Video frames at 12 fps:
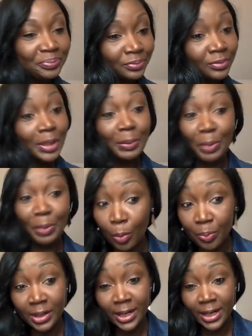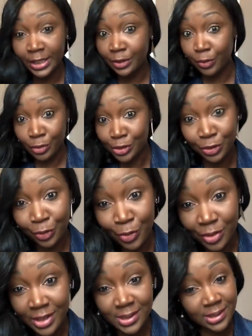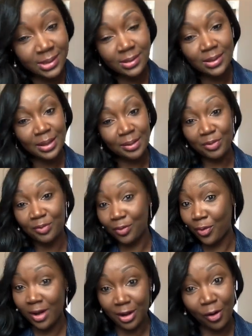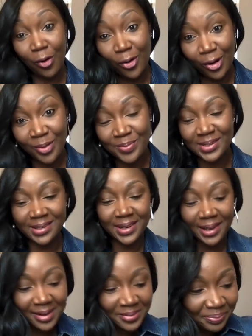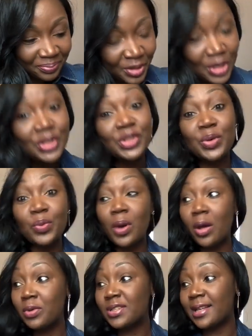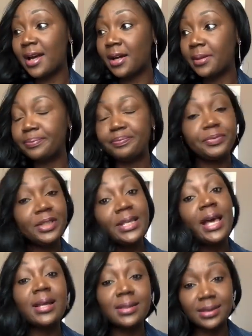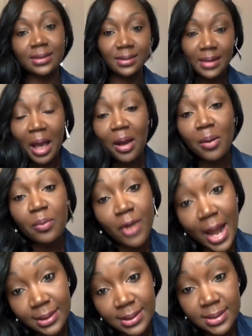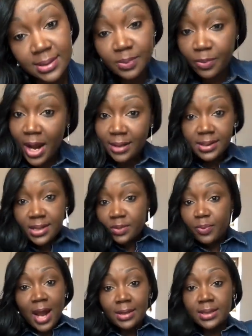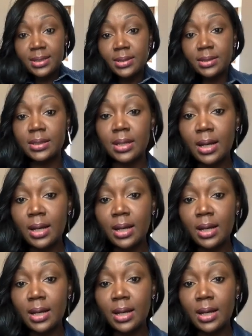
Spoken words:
I'm hoping I can rush through this before her call comes in again. So where was I? Yes, practice, practice, practice.